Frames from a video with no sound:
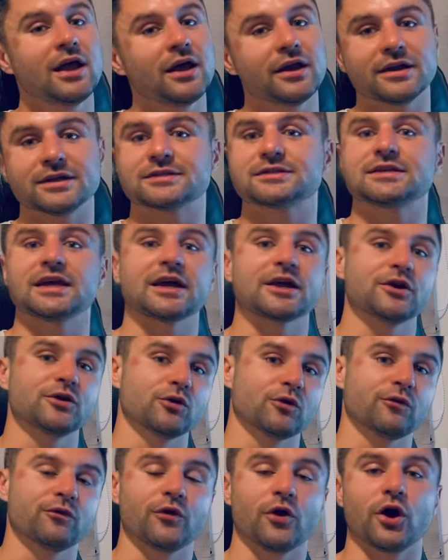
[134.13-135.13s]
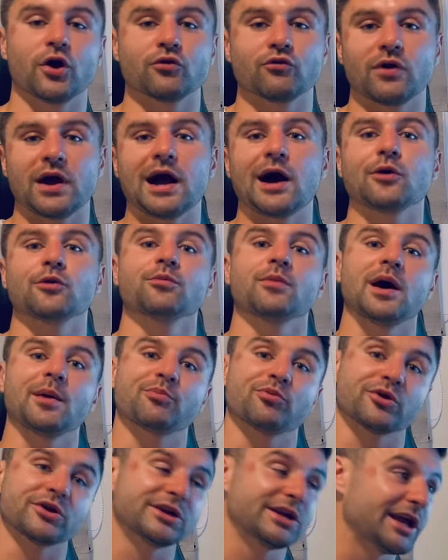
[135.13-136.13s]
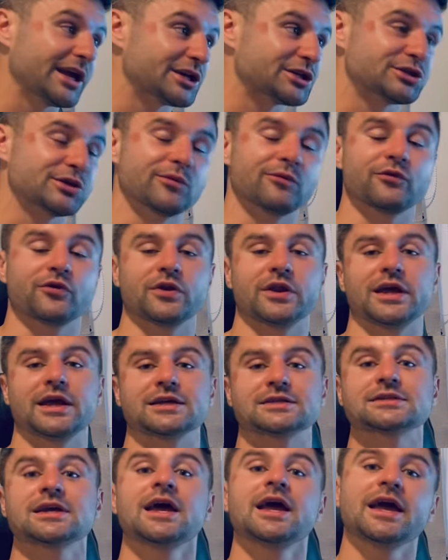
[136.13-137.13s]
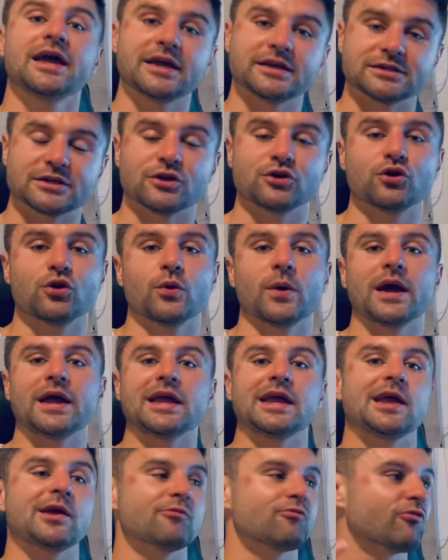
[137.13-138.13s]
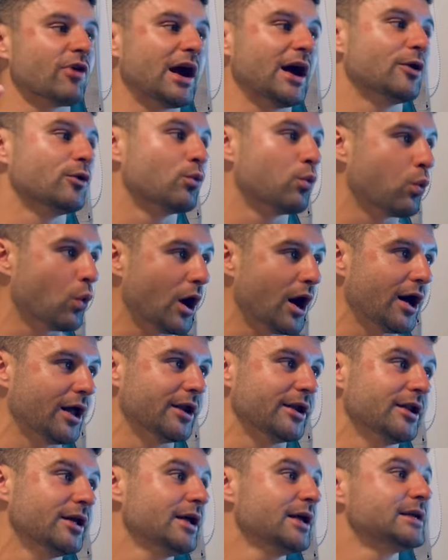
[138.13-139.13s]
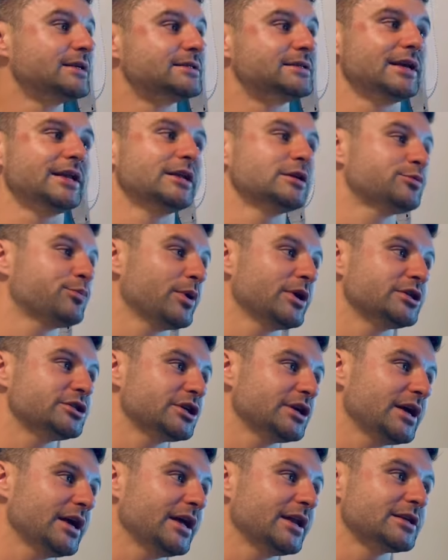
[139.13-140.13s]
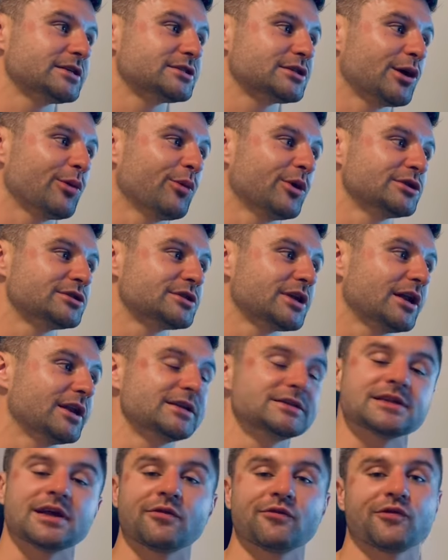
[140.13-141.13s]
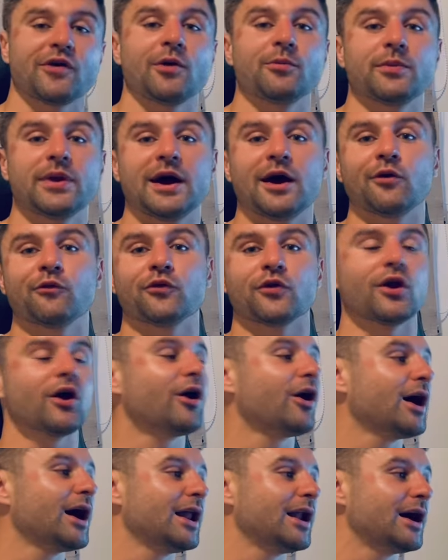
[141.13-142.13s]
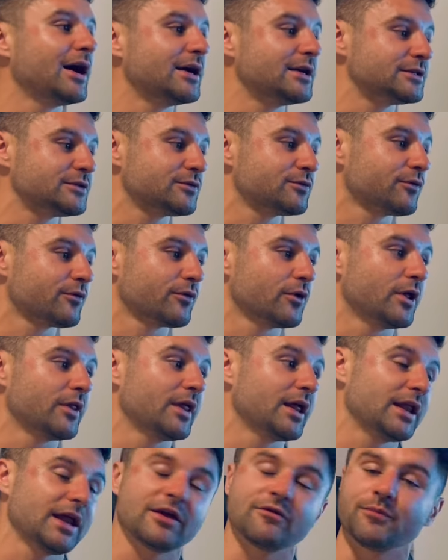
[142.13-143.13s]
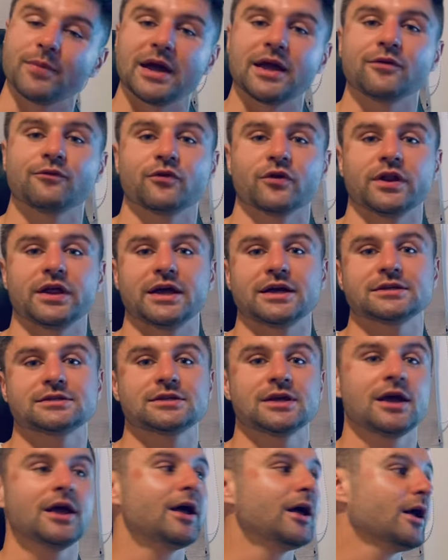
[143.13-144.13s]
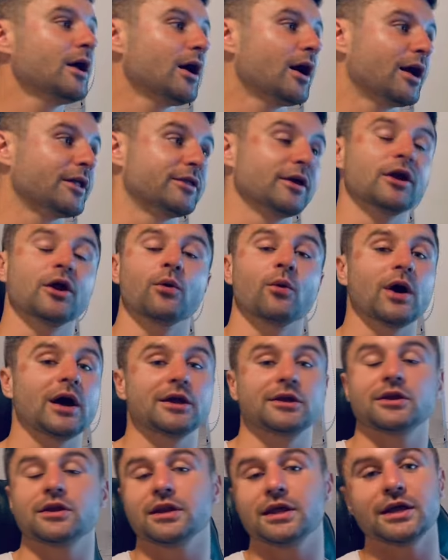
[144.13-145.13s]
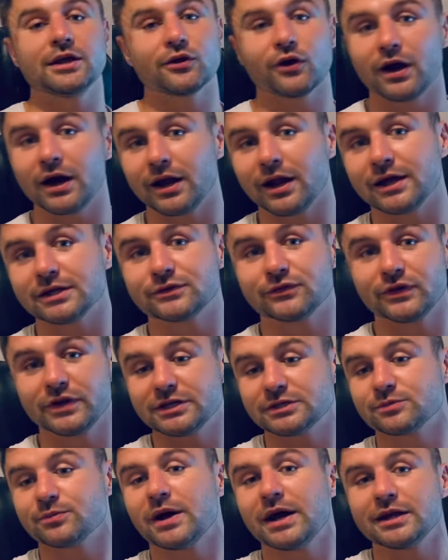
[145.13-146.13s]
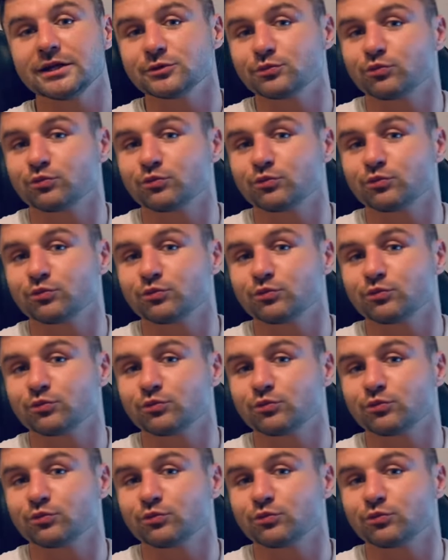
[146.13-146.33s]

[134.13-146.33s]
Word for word: the second or third round. My prediction for this is Inoue in round one. See this picture here that someone's done as their thumbnail for the highlights that they've made for this? I don't know why you need highlights for this, man. It's